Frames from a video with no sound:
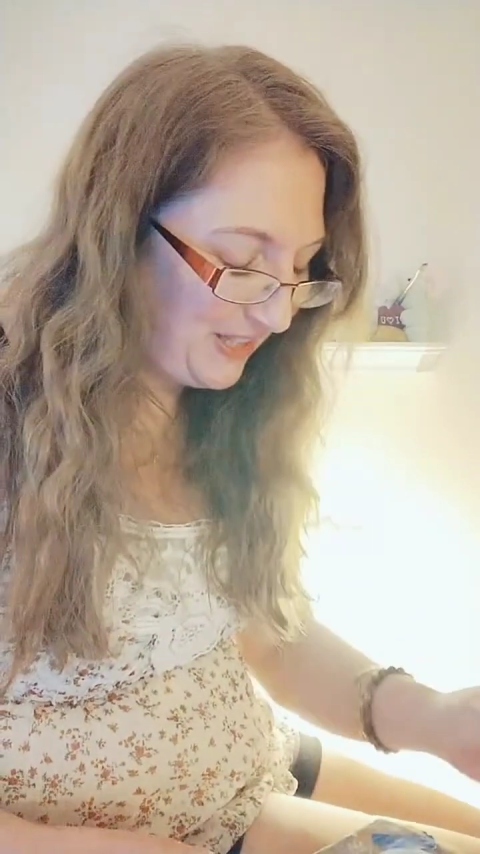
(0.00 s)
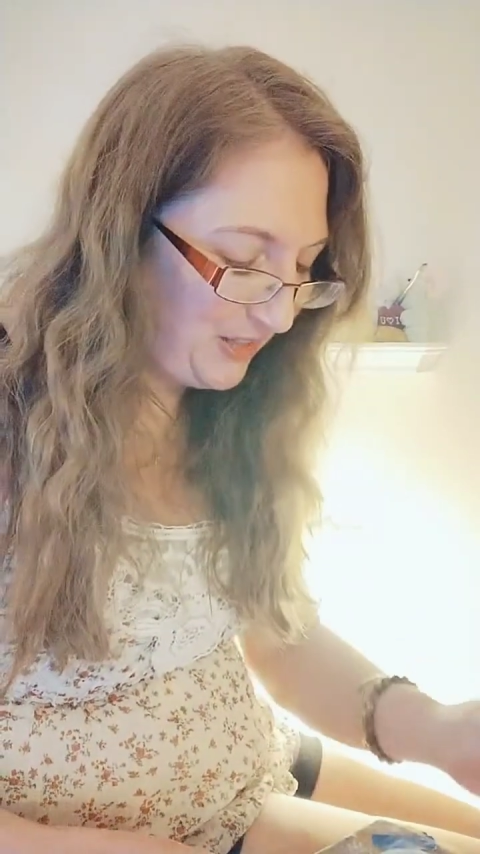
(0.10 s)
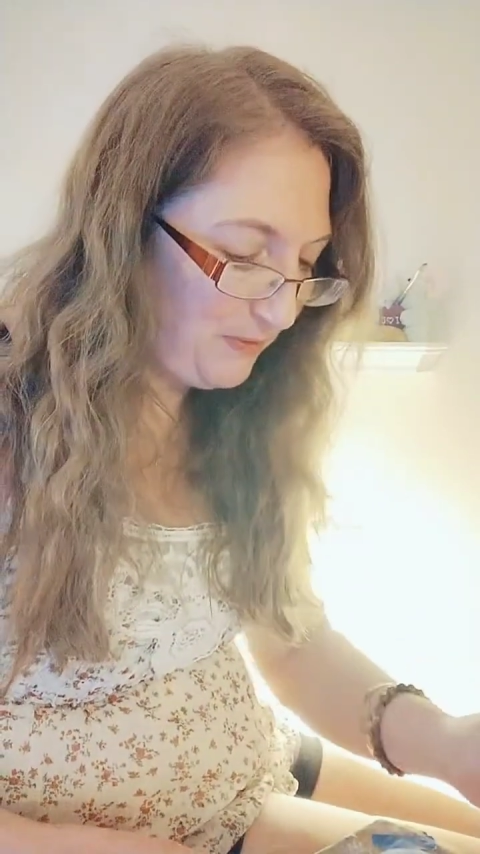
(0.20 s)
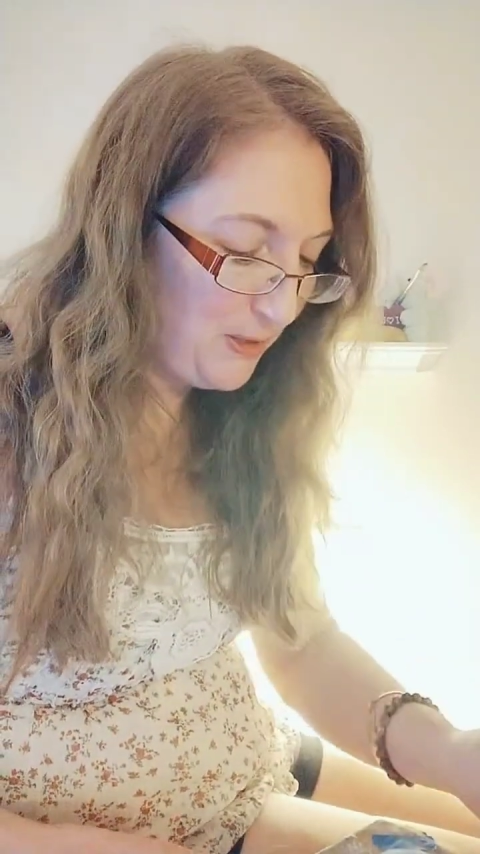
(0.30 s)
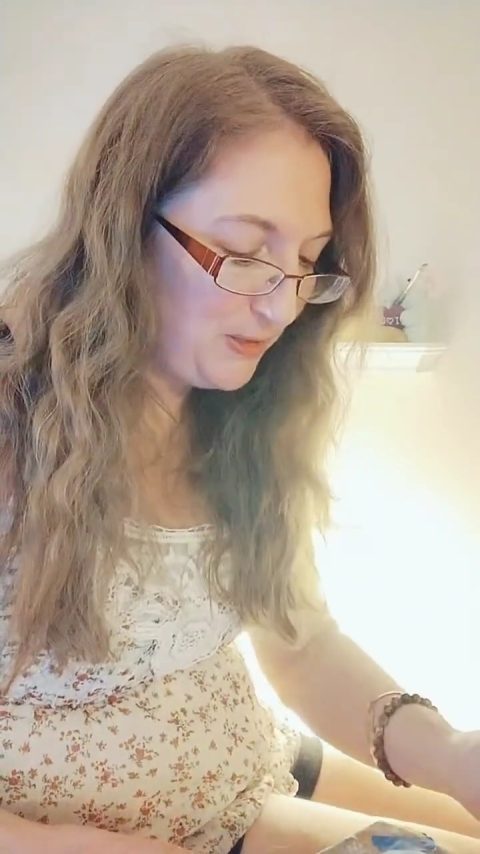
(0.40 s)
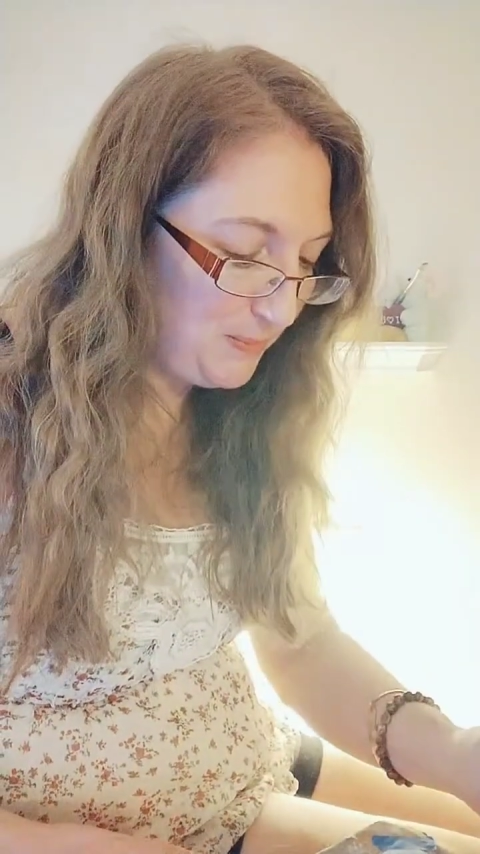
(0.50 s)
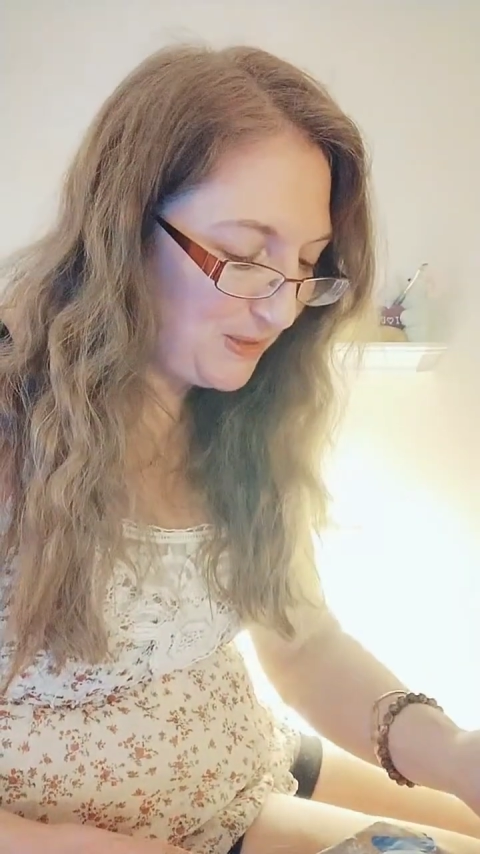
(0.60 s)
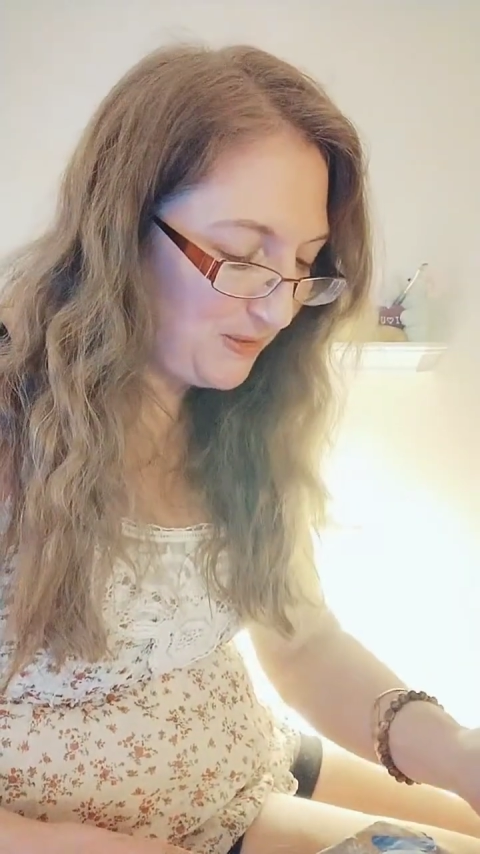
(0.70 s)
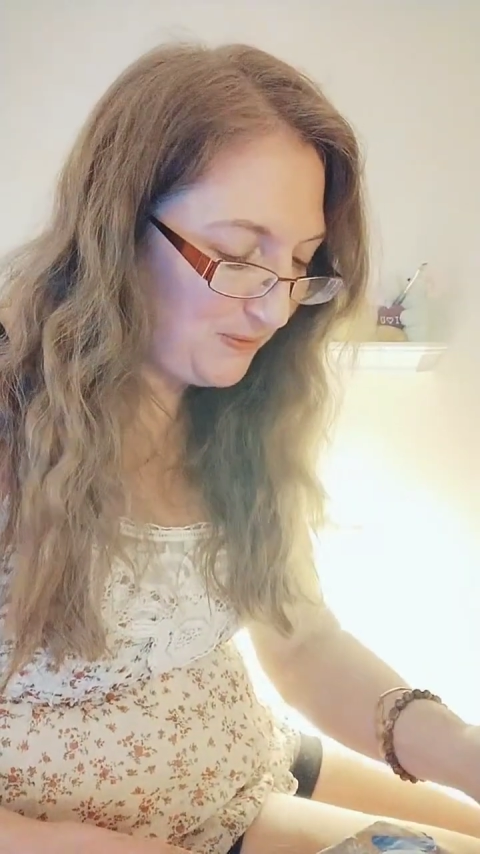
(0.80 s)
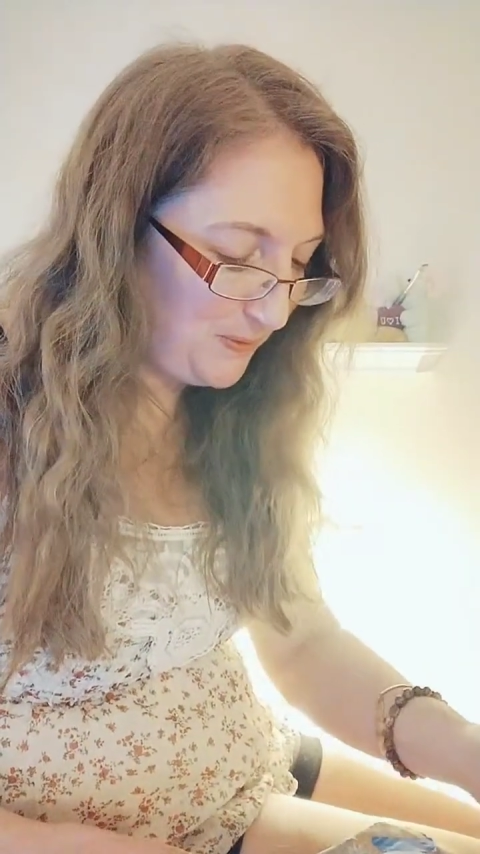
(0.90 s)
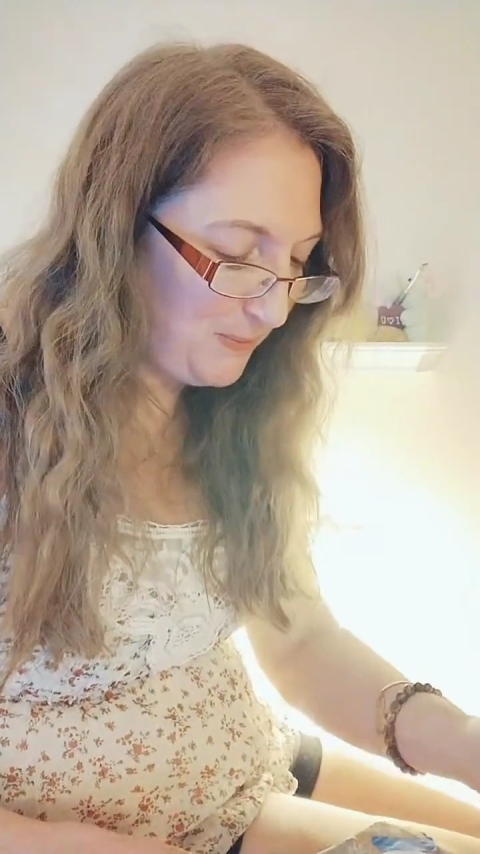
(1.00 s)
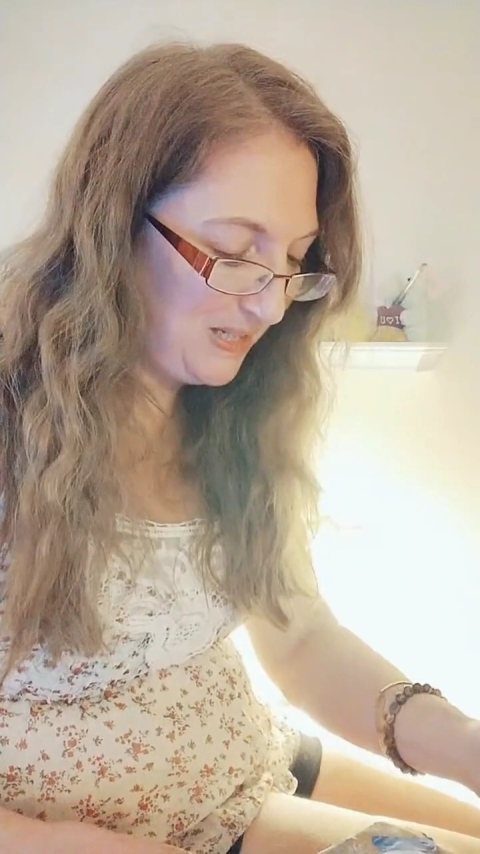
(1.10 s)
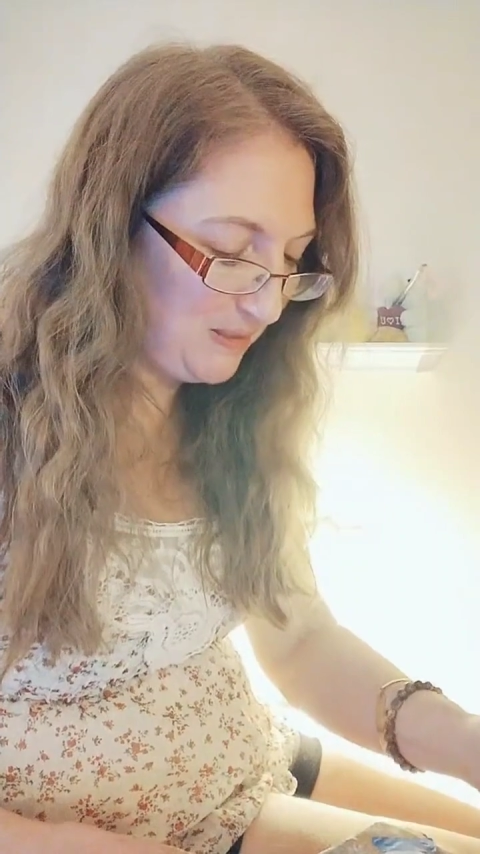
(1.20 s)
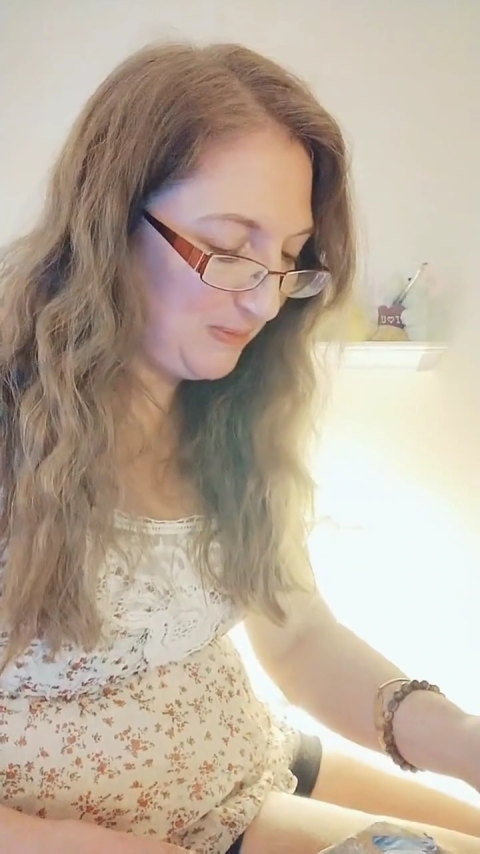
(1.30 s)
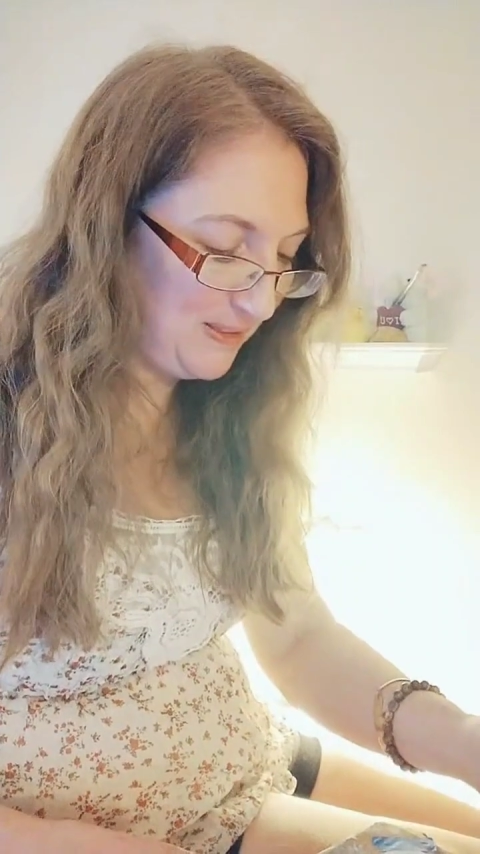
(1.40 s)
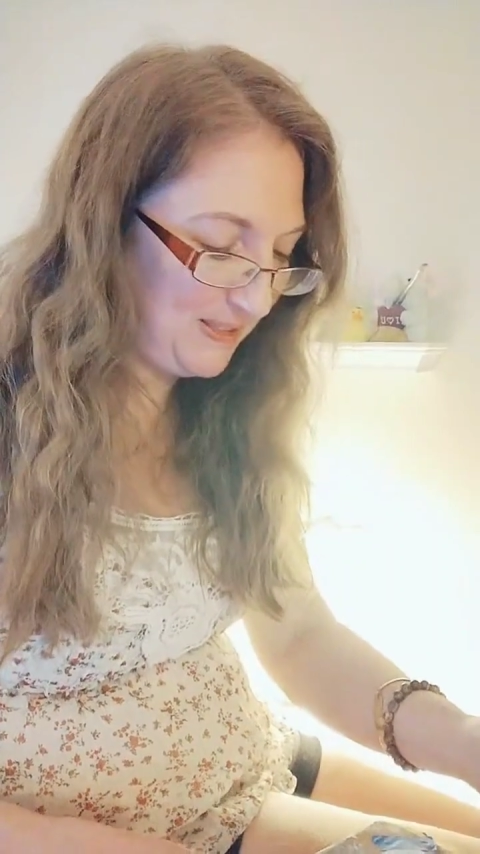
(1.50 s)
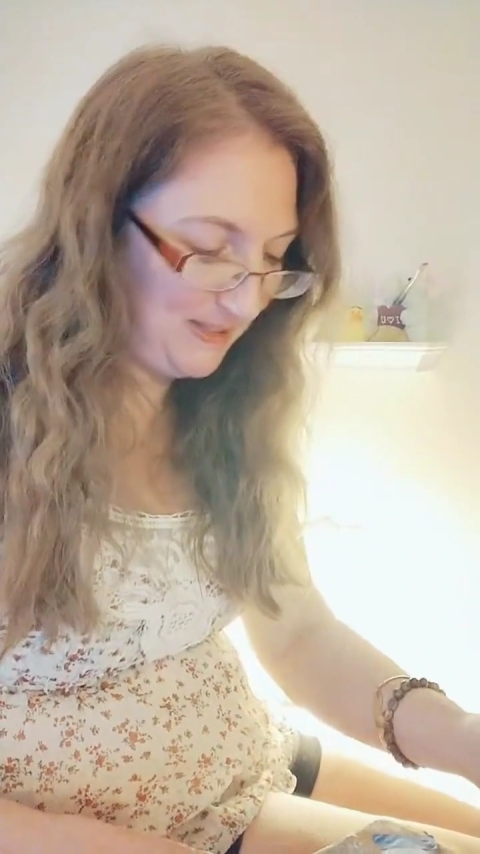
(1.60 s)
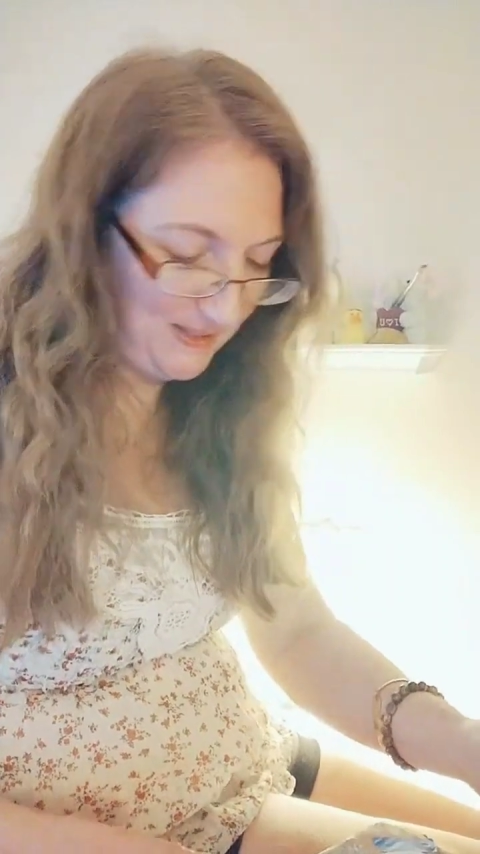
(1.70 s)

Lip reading: The volume's good for me, but